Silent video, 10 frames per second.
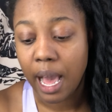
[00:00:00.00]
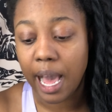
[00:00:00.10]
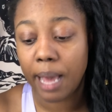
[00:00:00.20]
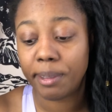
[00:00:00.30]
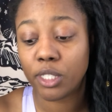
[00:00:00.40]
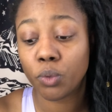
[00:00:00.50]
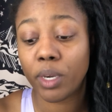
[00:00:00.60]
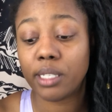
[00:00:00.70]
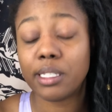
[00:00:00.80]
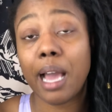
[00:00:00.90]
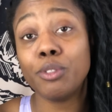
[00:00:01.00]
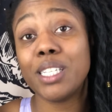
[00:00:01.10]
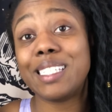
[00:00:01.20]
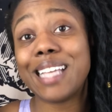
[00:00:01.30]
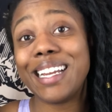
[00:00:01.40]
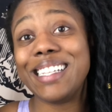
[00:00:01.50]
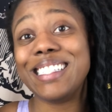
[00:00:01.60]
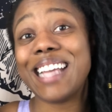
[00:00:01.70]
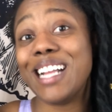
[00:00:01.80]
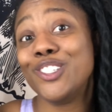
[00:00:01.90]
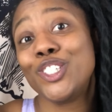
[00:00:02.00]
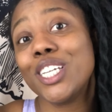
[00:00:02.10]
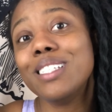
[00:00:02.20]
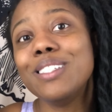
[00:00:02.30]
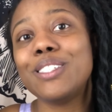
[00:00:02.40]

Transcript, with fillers: Um, it's a great time to set intention.